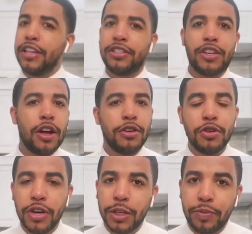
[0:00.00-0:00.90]
He's still
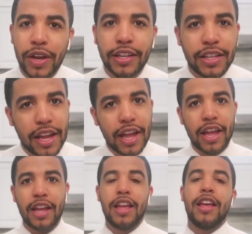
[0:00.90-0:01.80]
doing his big
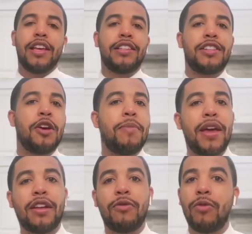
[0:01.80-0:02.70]
thing. He's still
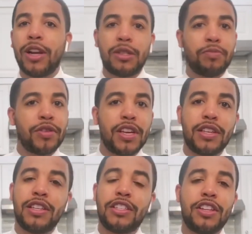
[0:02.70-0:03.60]
making the
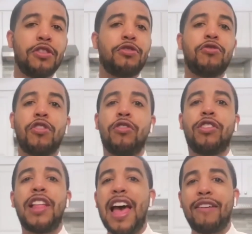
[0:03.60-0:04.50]
recipes. He's still doing
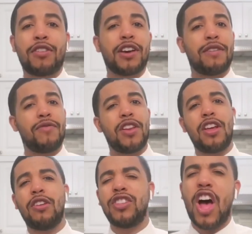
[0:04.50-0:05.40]
those live cooking
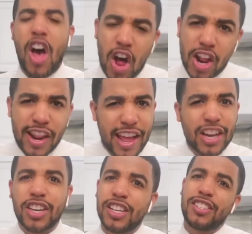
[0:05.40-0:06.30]
videos, all of
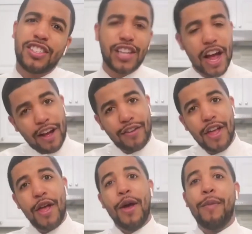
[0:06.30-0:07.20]
that good stuff.